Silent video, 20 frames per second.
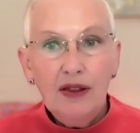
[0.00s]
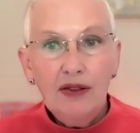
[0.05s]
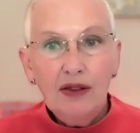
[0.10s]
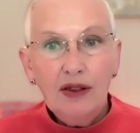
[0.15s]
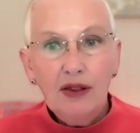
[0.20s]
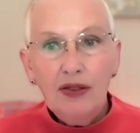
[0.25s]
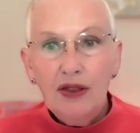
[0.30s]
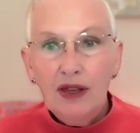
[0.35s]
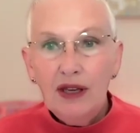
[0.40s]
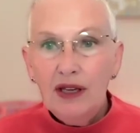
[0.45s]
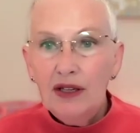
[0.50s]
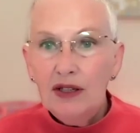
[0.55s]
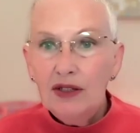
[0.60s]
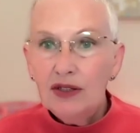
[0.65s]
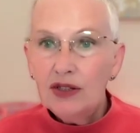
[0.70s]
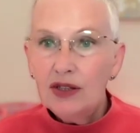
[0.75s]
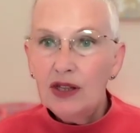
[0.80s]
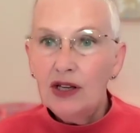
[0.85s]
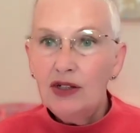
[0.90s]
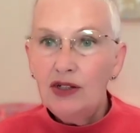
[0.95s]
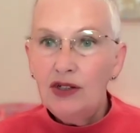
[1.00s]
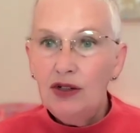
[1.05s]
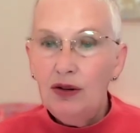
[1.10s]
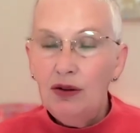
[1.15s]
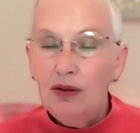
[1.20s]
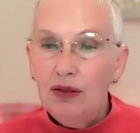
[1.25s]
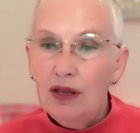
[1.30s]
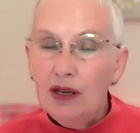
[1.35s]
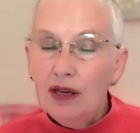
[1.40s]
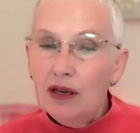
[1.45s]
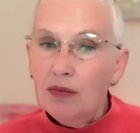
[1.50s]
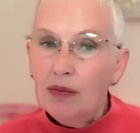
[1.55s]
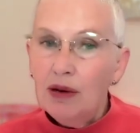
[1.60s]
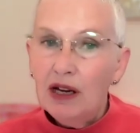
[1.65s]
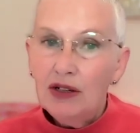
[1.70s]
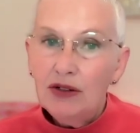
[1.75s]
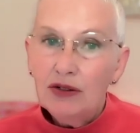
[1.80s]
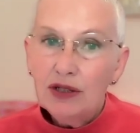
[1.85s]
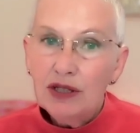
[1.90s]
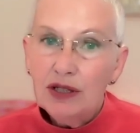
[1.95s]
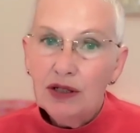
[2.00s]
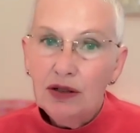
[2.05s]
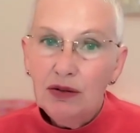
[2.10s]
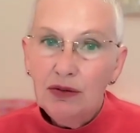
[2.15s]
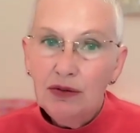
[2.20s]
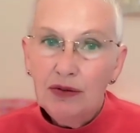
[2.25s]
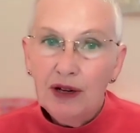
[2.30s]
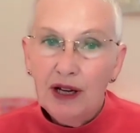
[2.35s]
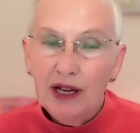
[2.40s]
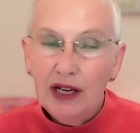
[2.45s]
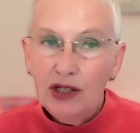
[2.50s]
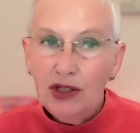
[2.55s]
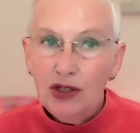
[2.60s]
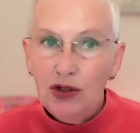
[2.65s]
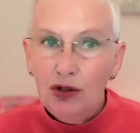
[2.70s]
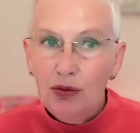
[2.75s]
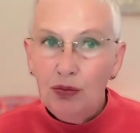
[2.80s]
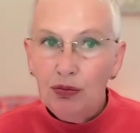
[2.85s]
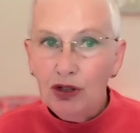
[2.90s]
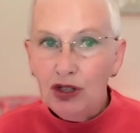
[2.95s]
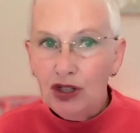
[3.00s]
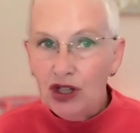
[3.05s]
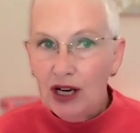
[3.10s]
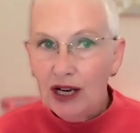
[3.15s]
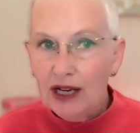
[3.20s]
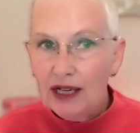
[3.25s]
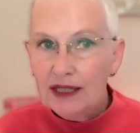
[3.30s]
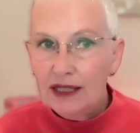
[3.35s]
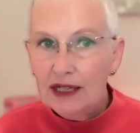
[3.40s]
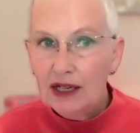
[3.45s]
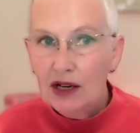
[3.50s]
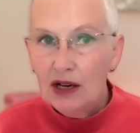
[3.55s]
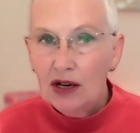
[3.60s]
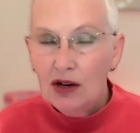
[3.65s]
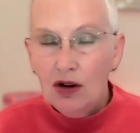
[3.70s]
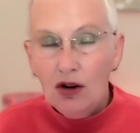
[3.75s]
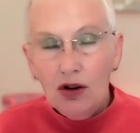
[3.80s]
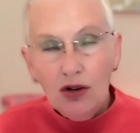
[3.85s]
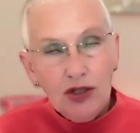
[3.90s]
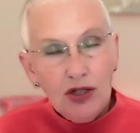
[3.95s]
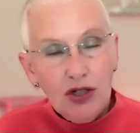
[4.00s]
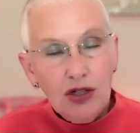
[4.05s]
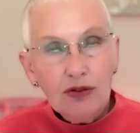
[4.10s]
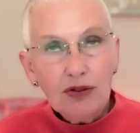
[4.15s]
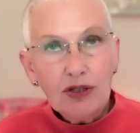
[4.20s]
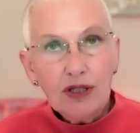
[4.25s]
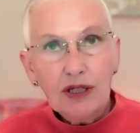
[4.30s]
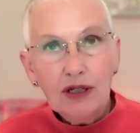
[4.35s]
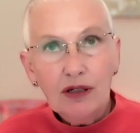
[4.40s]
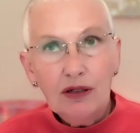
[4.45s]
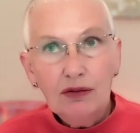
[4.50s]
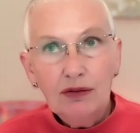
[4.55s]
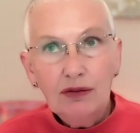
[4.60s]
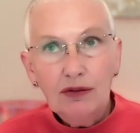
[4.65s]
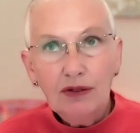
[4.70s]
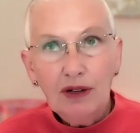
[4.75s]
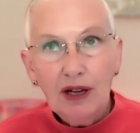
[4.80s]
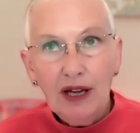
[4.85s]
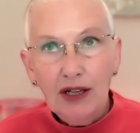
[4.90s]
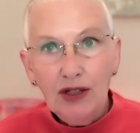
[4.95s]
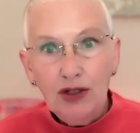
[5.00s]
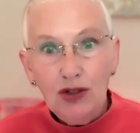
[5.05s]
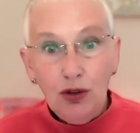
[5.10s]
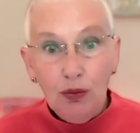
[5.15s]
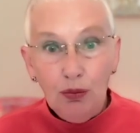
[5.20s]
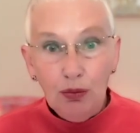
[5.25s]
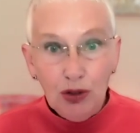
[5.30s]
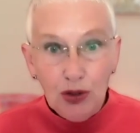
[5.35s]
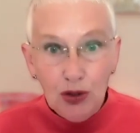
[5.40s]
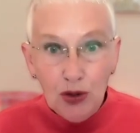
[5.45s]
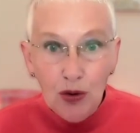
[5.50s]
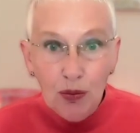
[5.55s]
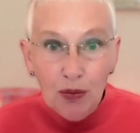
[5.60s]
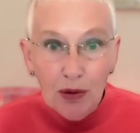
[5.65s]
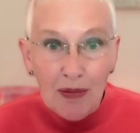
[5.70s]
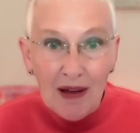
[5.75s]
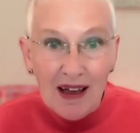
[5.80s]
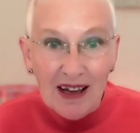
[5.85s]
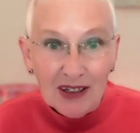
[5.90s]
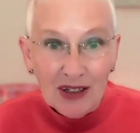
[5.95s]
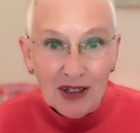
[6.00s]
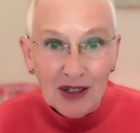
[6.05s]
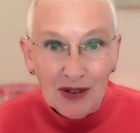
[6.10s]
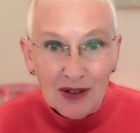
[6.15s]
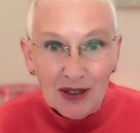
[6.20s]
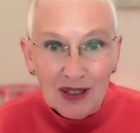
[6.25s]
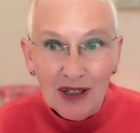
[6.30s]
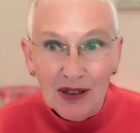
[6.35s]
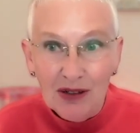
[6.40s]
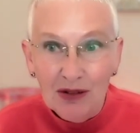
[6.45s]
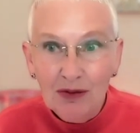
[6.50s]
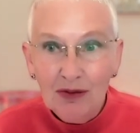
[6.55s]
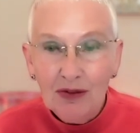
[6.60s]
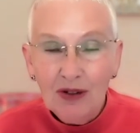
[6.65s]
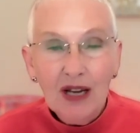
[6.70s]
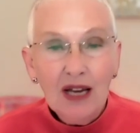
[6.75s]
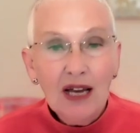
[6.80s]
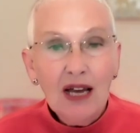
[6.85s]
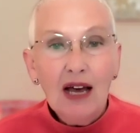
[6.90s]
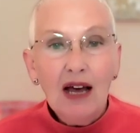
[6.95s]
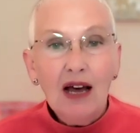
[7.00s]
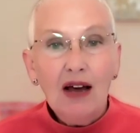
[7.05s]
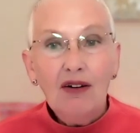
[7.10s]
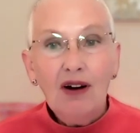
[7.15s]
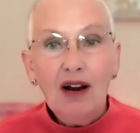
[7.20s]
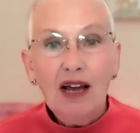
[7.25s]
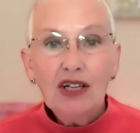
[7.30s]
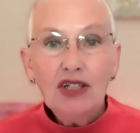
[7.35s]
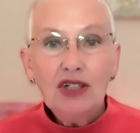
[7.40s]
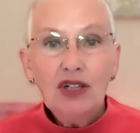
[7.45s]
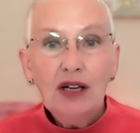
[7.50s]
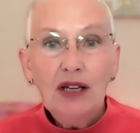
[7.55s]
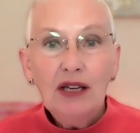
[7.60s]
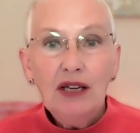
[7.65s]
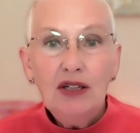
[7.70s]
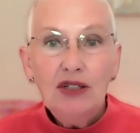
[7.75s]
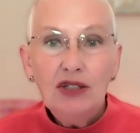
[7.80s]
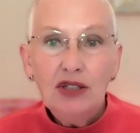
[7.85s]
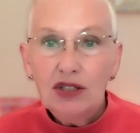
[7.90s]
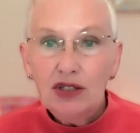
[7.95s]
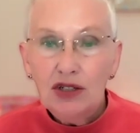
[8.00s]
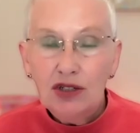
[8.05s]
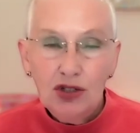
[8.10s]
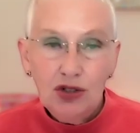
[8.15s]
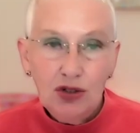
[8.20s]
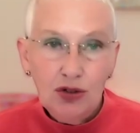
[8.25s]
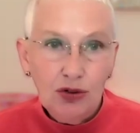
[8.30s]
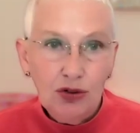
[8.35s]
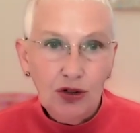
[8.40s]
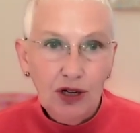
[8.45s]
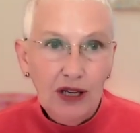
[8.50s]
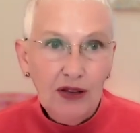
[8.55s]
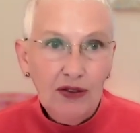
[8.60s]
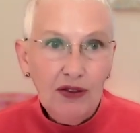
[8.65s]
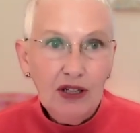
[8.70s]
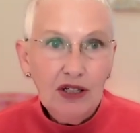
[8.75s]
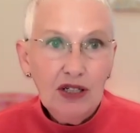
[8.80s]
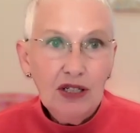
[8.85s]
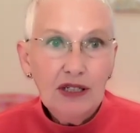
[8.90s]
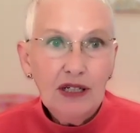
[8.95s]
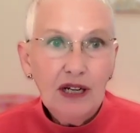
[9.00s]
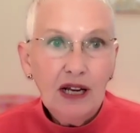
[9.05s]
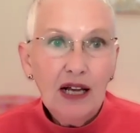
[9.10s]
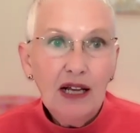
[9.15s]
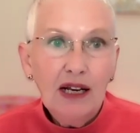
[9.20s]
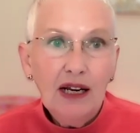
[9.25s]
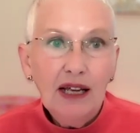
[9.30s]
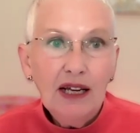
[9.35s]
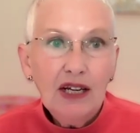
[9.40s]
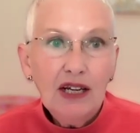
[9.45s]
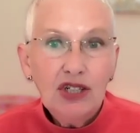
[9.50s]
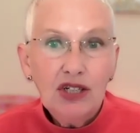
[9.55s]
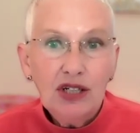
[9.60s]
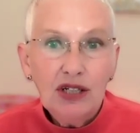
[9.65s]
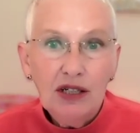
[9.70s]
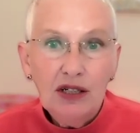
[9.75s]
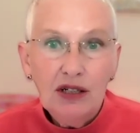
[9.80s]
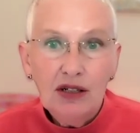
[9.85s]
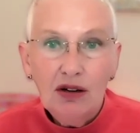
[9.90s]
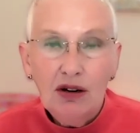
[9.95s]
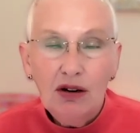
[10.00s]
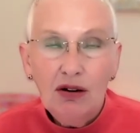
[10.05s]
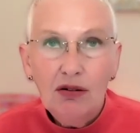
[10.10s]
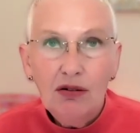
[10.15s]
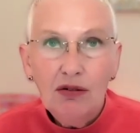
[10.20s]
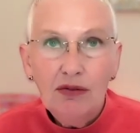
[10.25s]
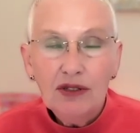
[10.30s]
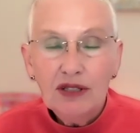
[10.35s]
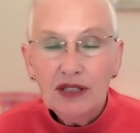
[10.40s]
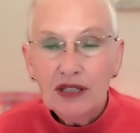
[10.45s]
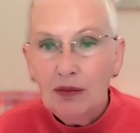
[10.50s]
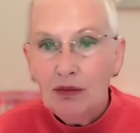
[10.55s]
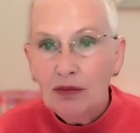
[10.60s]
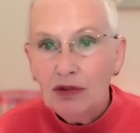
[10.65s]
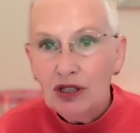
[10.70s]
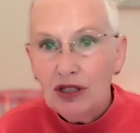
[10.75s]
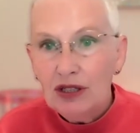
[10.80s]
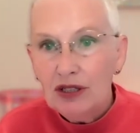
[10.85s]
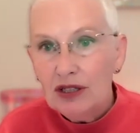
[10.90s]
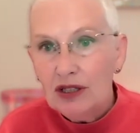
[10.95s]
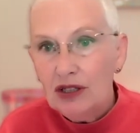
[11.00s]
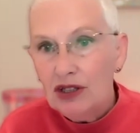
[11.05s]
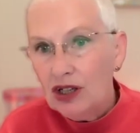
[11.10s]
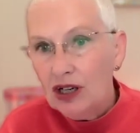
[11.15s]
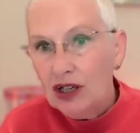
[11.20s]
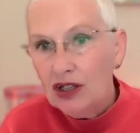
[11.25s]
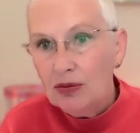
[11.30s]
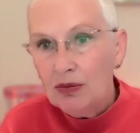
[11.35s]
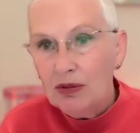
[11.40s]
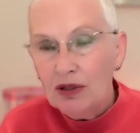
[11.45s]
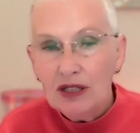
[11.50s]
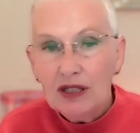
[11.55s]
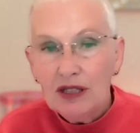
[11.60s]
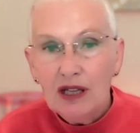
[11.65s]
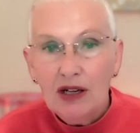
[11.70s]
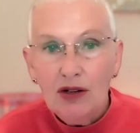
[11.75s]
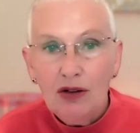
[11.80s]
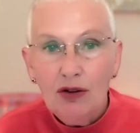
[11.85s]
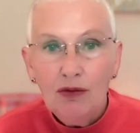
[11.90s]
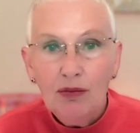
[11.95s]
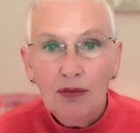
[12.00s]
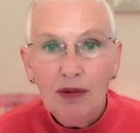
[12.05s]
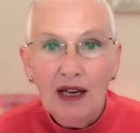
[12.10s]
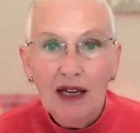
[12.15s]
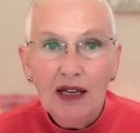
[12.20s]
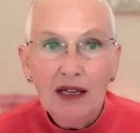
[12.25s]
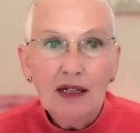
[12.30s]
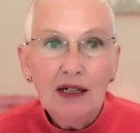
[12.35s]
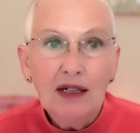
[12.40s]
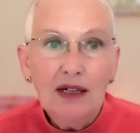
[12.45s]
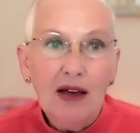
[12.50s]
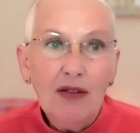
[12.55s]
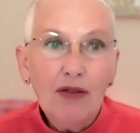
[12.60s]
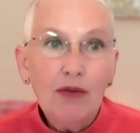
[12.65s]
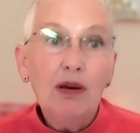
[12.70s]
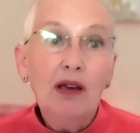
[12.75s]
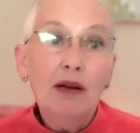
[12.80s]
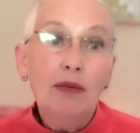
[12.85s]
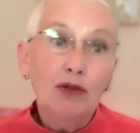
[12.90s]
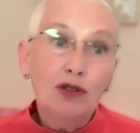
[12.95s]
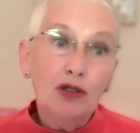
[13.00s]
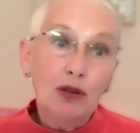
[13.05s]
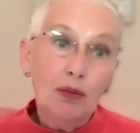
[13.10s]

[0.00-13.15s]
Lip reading: the things that you think about yourself and you project onto yourself and you presume about yourself are actually just a story? They're just a collection of assumptions and judgments that you've made, and other people's